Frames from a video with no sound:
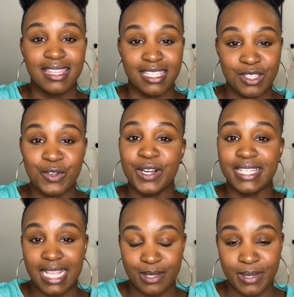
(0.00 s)
this story
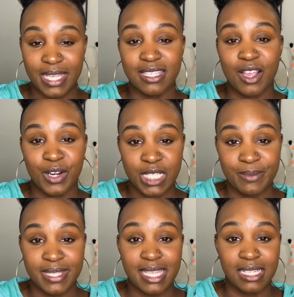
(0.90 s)
takes place on
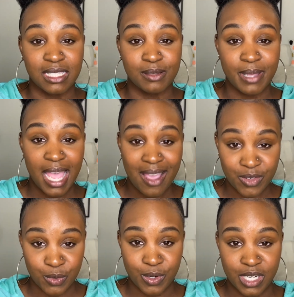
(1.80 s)
Christmas and a little bit
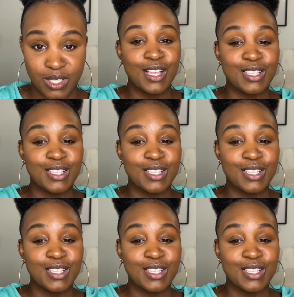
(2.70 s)
afterwards.